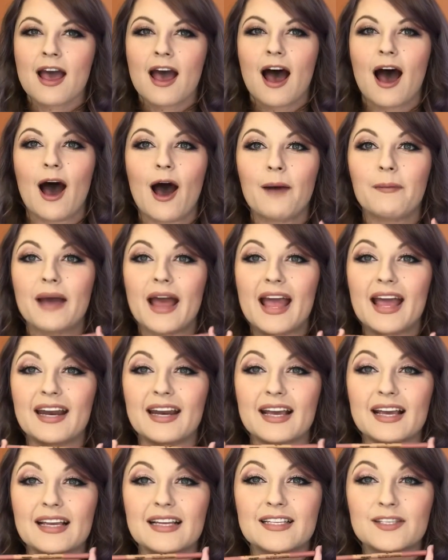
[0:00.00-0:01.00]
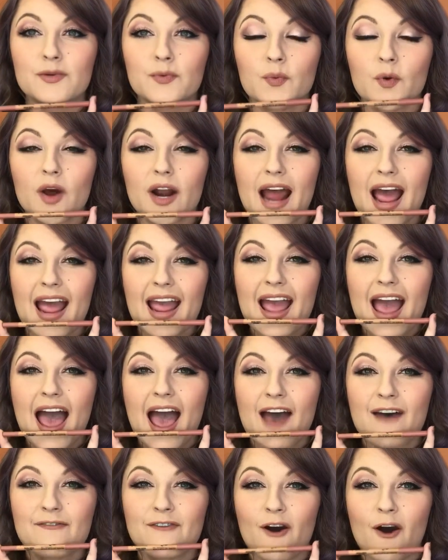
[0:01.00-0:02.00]
Um, and it's what I
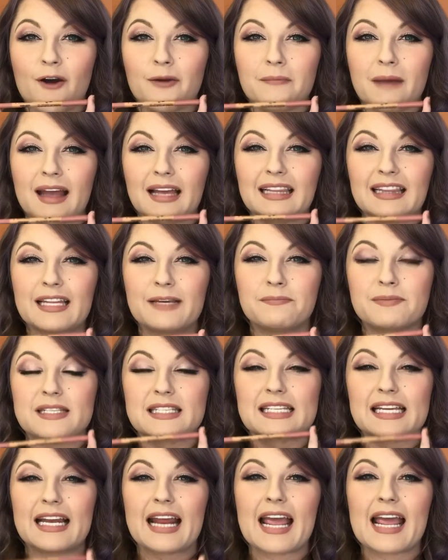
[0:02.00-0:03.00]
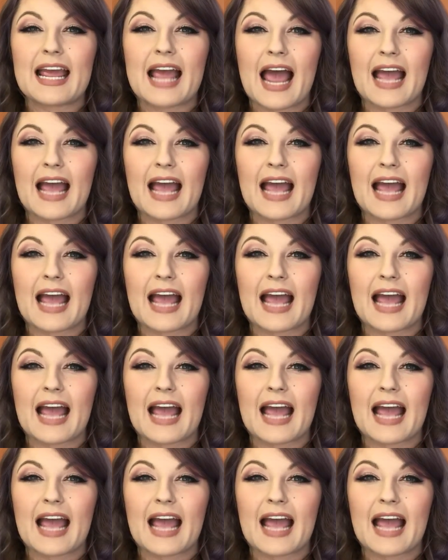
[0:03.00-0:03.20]
have on my lips today.